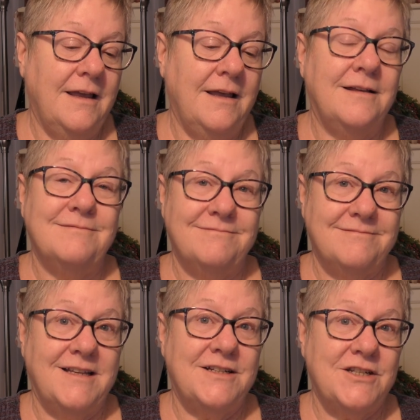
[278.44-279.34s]
that
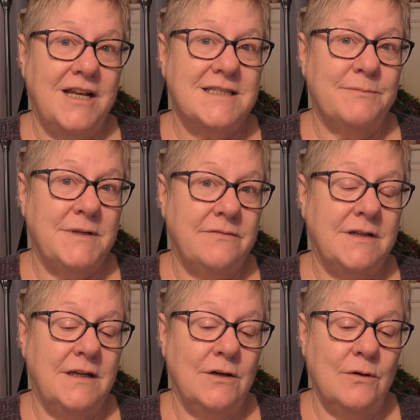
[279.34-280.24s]
chant's a bit of
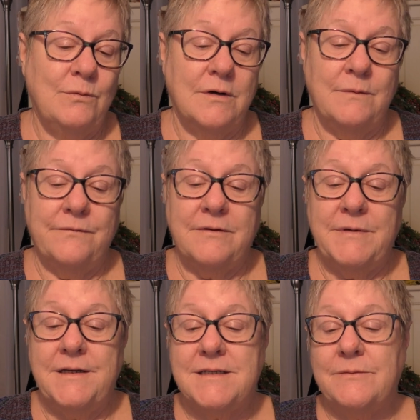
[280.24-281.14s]
an earworm for
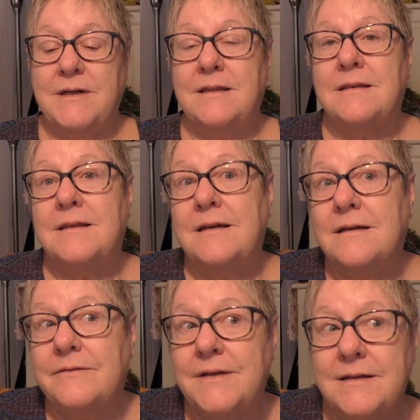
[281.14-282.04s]
me, so when I
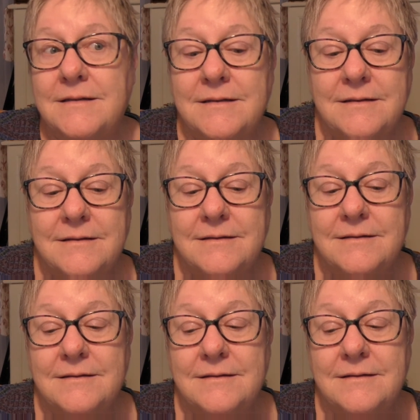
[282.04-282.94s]
think of it
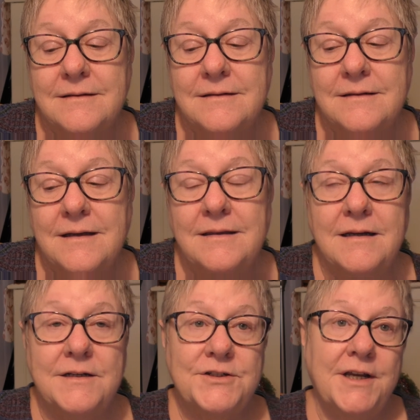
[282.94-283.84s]
and then
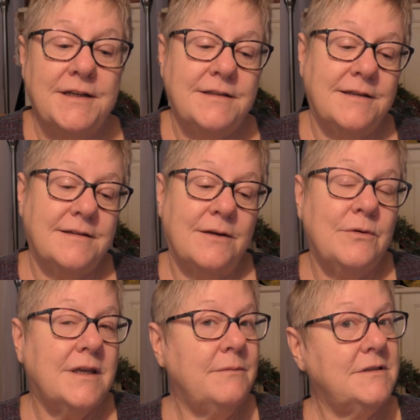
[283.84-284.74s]
I chant it, I
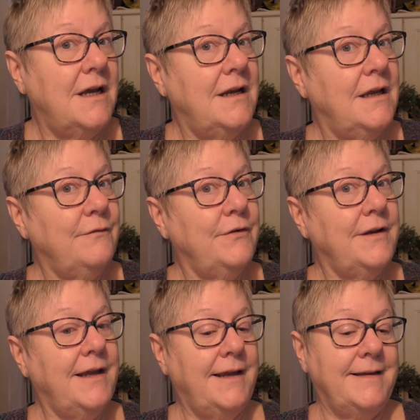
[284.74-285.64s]
will keep chanting it for
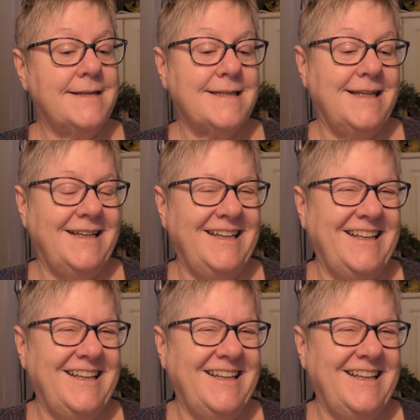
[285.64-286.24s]
days.